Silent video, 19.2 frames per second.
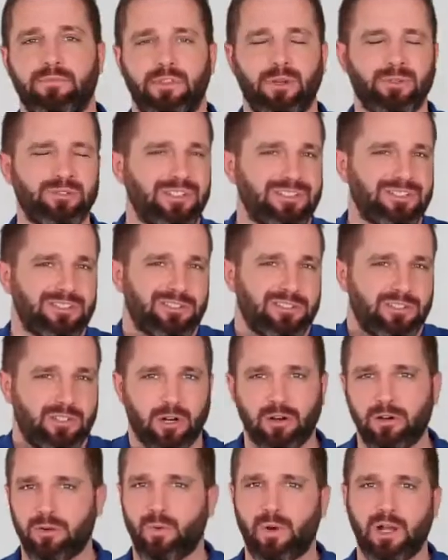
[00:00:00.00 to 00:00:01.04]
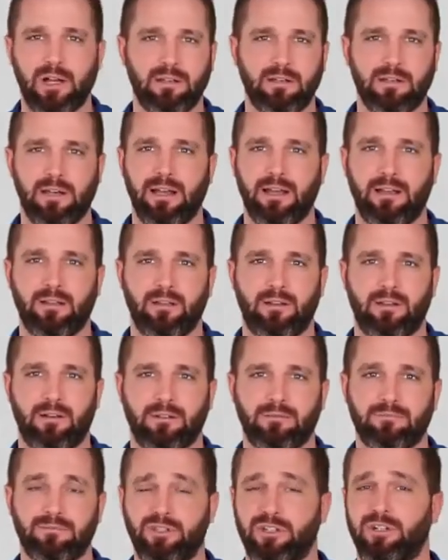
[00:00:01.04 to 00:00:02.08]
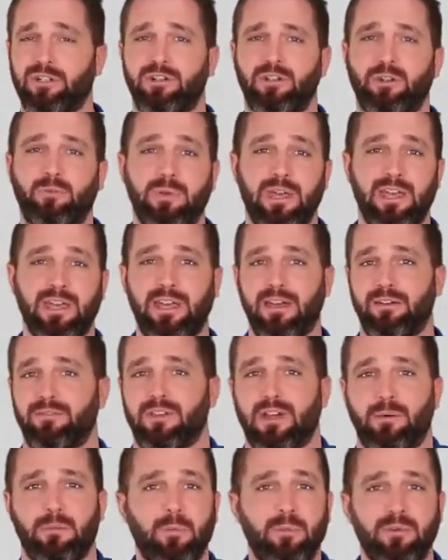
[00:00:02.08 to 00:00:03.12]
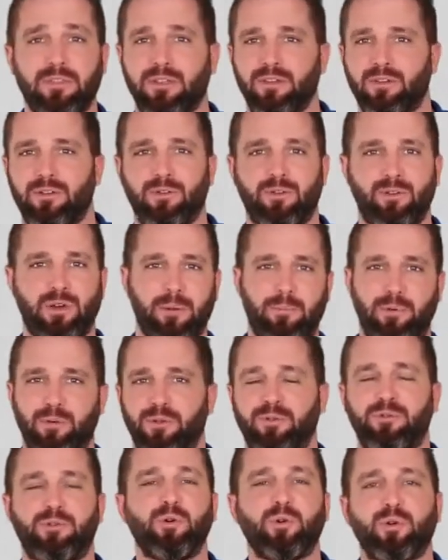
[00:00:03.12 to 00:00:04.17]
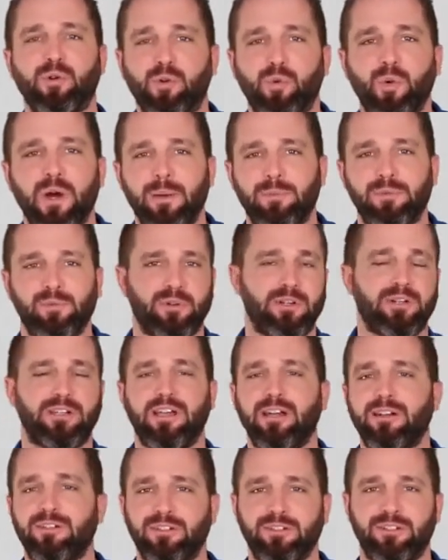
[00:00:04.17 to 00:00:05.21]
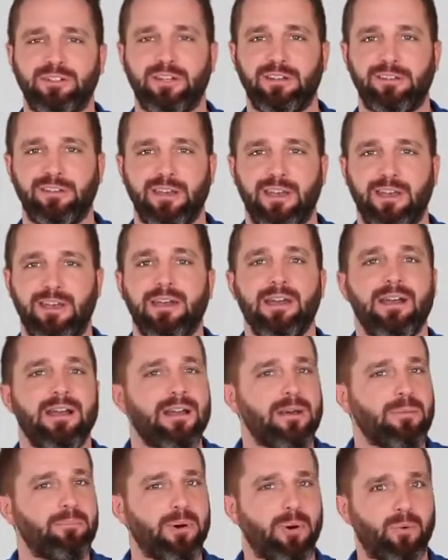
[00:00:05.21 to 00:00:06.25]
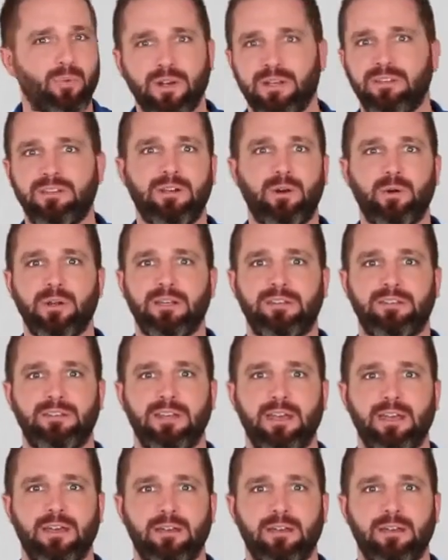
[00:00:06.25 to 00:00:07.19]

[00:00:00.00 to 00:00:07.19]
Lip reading: Don't just start writing dialogue. Sure, you may have come up with a couple of cool quips for your characters to say, but when is he going to say